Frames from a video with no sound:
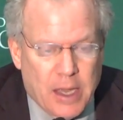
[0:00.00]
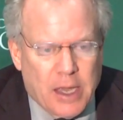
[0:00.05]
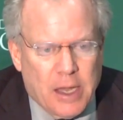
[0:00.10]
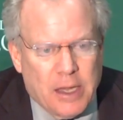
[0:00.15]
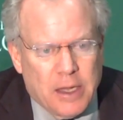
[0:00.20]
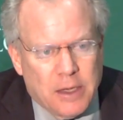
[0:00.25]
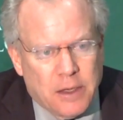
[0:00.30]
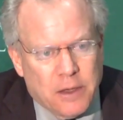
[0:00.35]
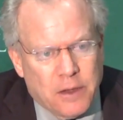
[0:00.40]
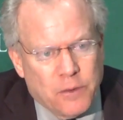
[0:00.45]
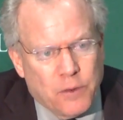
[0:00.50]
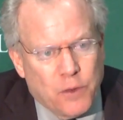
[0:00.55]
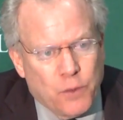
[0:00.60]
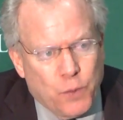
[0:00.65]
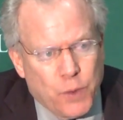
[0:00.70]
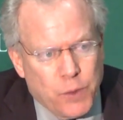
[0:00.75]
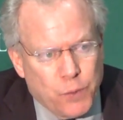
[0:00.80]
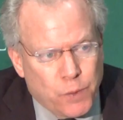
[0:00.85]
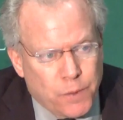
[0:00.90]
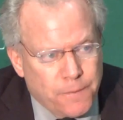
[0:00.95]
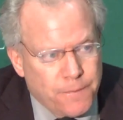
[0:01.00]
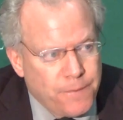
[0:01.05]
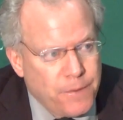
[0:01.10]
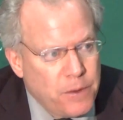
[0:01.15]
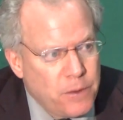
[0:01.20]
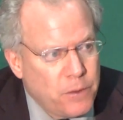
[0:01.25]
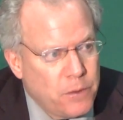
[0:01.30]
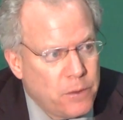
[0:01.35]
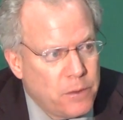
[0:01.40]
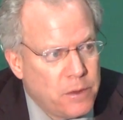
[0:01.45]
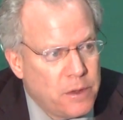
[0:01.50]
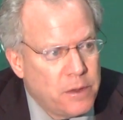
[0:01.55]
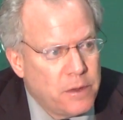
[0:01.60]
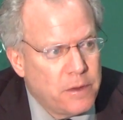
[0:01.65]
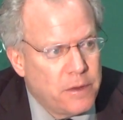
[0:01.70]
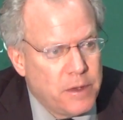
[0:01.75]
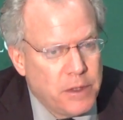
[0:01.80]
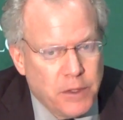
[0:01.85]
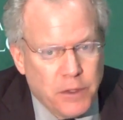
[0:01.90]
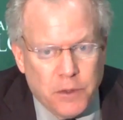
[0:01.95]
And we reviewed
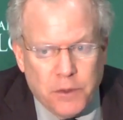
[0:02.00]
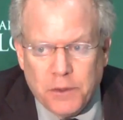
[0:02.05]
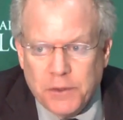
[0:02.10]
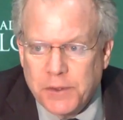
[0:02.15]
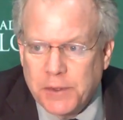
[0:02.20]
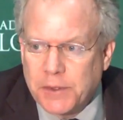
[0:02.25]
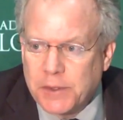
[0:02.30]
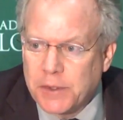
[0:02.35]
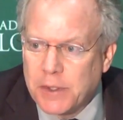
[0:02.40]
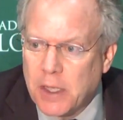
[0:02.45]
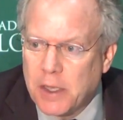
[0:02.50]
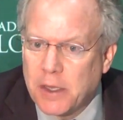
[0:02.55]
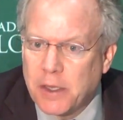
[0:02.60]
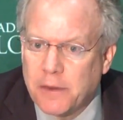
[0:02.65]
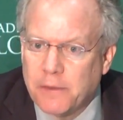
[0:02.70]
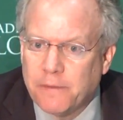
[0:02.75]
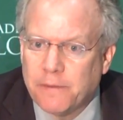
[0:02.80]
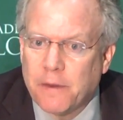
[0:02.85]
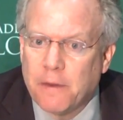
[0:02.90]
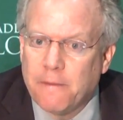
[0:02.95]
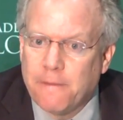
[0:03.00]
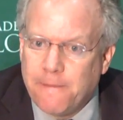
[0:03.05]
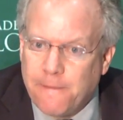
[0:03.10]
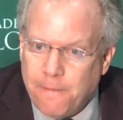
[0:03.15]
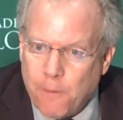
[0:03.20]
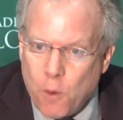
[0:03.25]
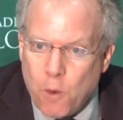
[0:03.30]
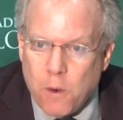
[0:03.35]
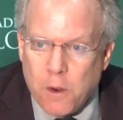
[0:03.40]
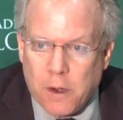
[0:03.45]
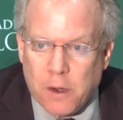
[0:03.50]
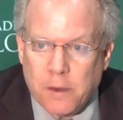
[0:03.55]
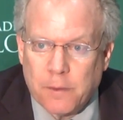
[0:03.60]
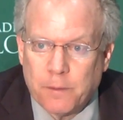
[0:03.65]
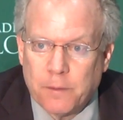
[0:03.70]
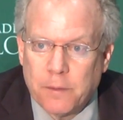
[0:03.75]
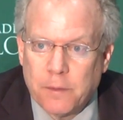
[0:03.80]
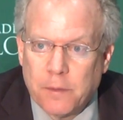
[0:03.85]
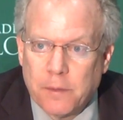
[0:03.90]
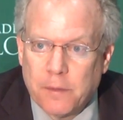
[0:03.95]
the use of 4
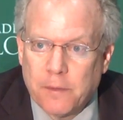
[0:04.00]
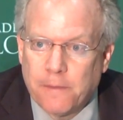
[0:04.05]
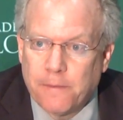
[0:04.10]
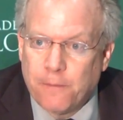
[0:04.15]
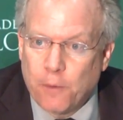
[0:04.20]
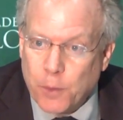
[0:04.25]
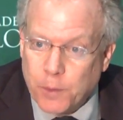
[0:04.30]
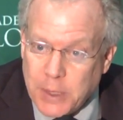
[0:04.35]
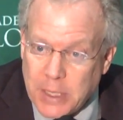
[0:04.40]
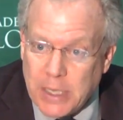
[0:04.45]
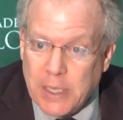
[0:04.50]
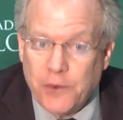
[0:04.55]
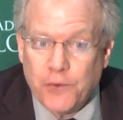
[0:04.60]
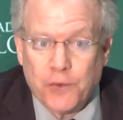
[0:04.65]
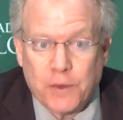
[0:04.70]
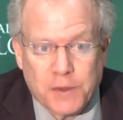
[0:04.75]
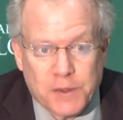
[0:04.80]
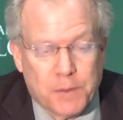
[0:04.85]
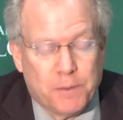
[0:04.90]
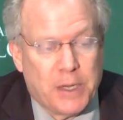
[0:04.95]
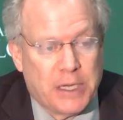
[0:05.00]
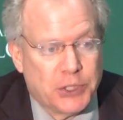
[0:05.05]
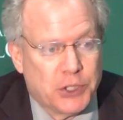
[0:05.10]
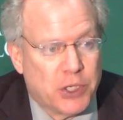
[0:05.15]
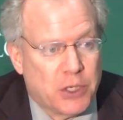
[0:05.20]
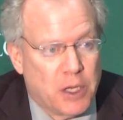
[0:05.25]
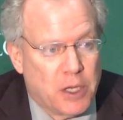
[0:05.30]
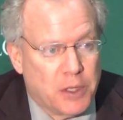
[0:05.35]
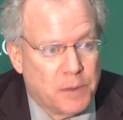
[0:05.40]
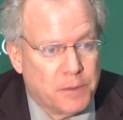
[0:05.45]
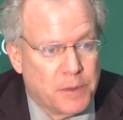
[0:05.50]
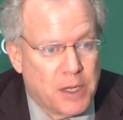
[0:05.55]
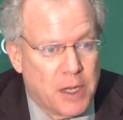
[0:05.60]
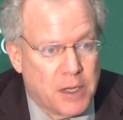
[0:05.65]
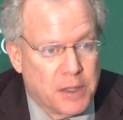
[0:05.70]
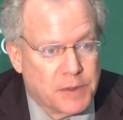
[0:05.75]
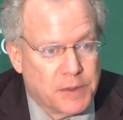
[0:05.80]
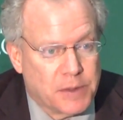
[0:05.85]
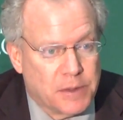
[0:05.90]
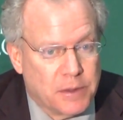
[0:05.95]
formulations of botulinum
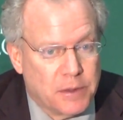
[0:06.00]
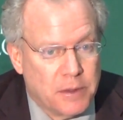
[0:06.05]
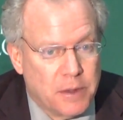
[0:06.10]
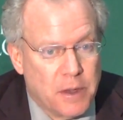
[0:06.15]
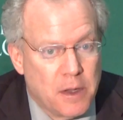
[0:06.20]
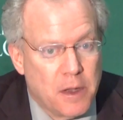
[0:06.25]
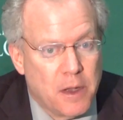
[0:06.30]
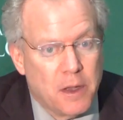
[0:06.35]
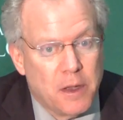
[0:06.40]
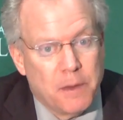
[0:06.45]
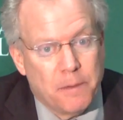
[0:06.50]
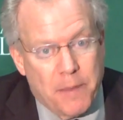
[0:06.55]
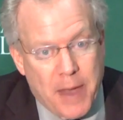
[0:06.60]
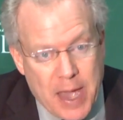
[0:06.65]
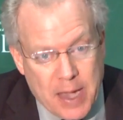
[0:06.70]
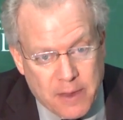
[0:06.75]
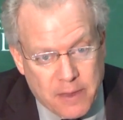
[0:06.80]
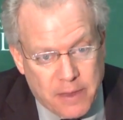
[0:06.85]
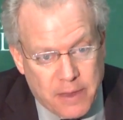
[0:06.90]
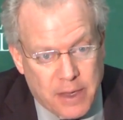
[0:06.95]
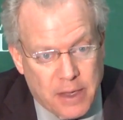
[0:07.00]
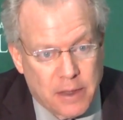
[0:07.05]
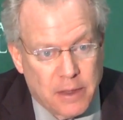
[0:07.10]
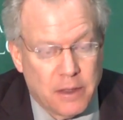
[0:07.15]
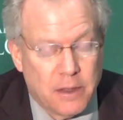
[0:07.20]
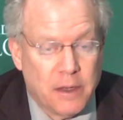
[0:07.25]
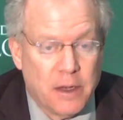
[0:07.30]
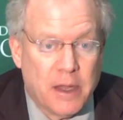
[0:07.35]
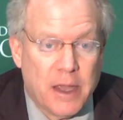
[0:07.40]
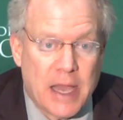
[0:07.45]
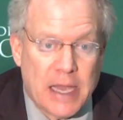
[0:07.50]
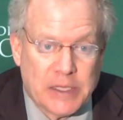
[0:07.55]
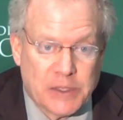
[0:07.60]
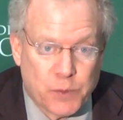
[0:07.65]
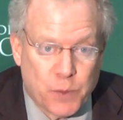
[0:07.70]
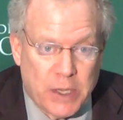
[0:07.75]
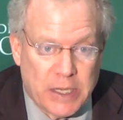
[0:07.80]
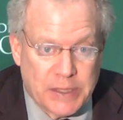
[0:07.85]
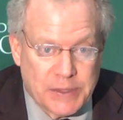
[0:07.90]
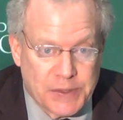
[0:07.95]
toxin back then as
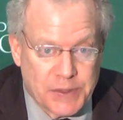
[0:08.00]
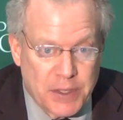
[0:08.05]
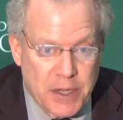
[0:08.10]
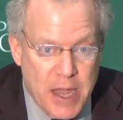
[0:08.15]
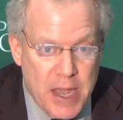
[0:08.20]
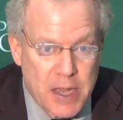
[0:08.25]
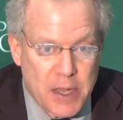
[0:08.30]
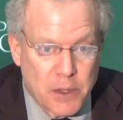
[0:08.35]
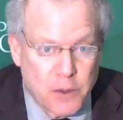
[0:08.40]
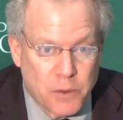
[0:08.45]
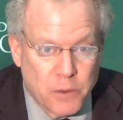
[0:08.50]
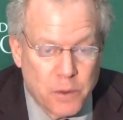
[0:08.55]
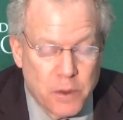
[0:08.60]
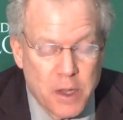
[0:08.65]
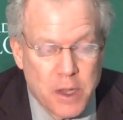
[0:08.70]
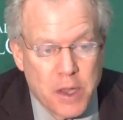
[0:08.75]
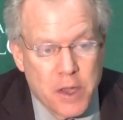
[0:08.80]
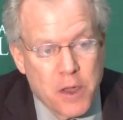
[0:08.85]
well as now,